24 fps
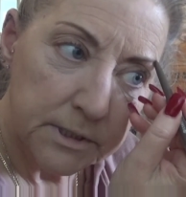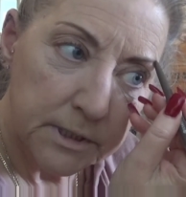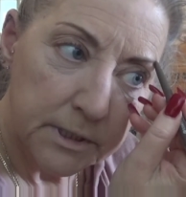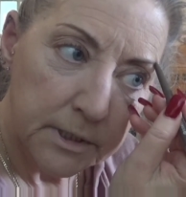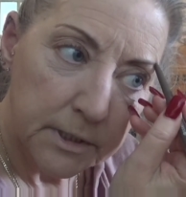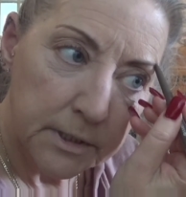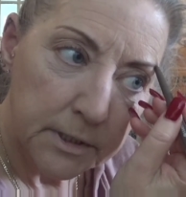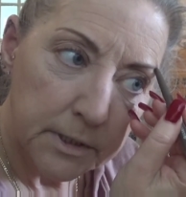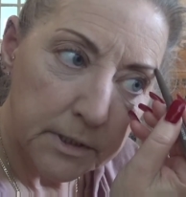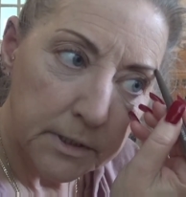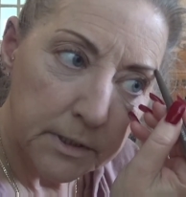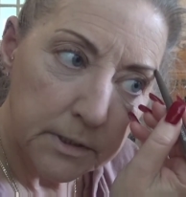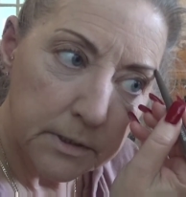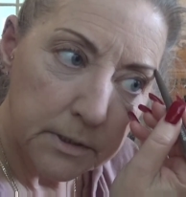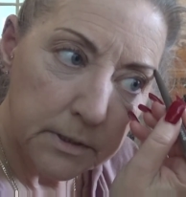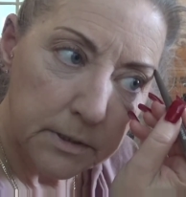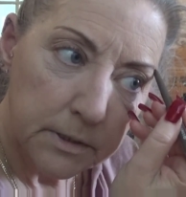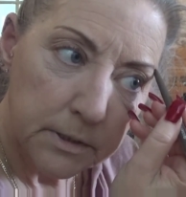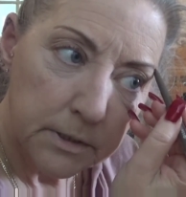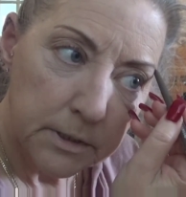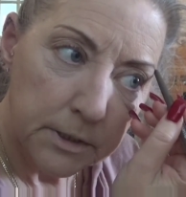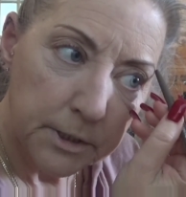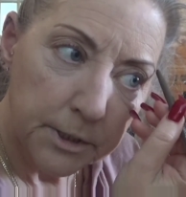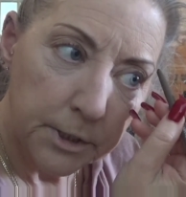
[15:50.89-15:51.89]

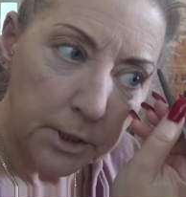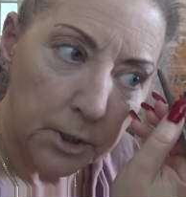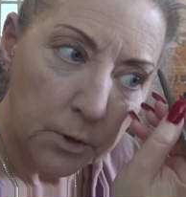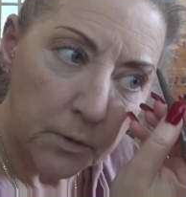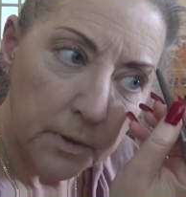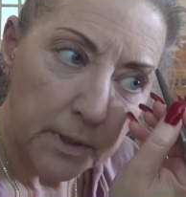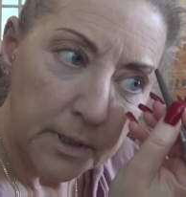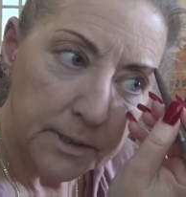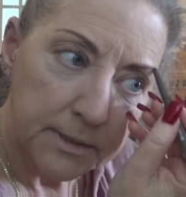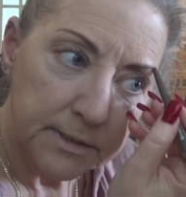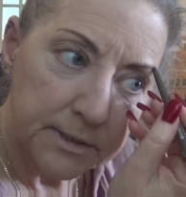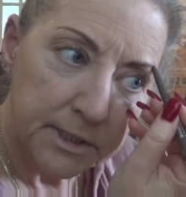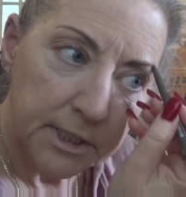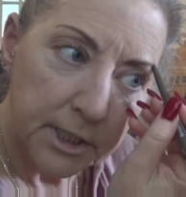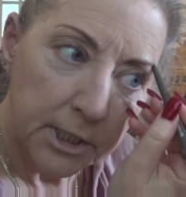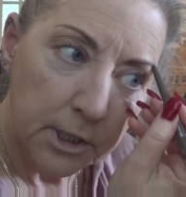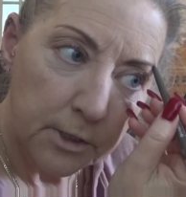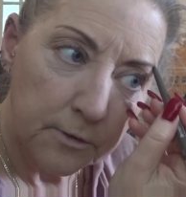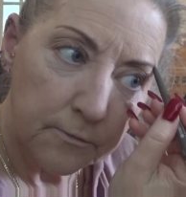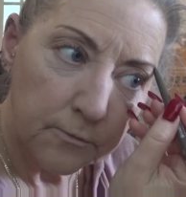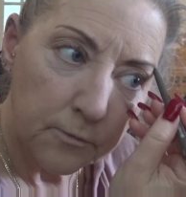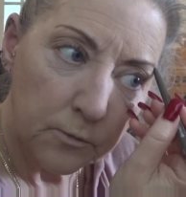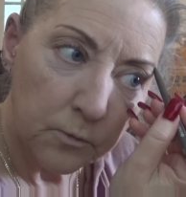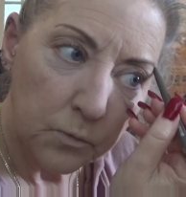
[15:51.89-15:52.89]
as
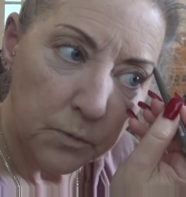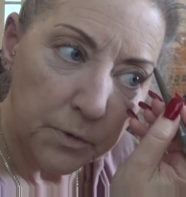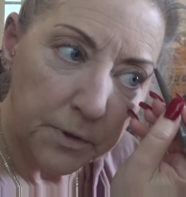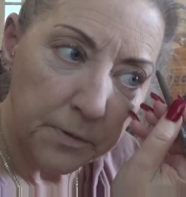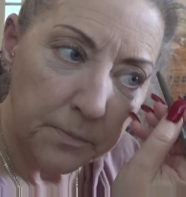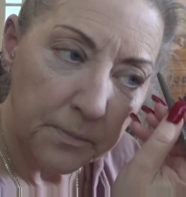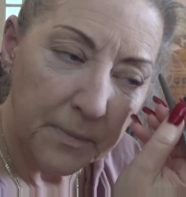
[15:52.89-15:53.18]
careful with